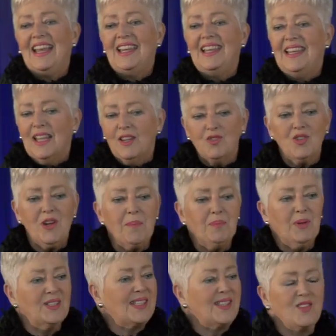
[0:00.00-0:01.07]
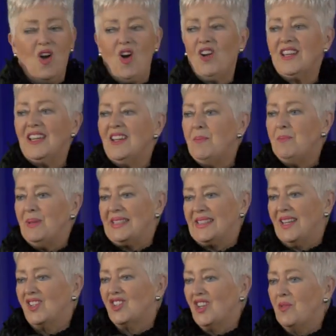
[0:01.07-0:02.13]
literally puts God in a
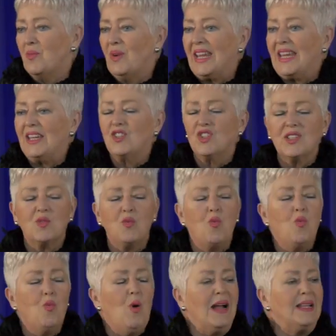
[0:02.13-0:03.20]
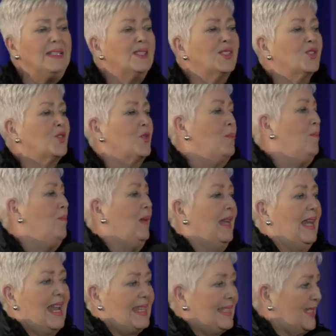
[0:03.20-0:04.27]
position where He just wants to
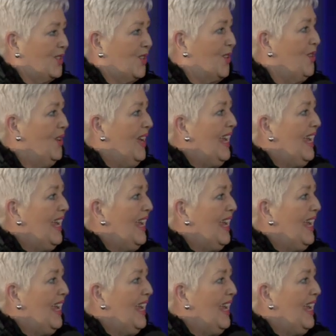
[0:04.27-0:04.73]
bless you.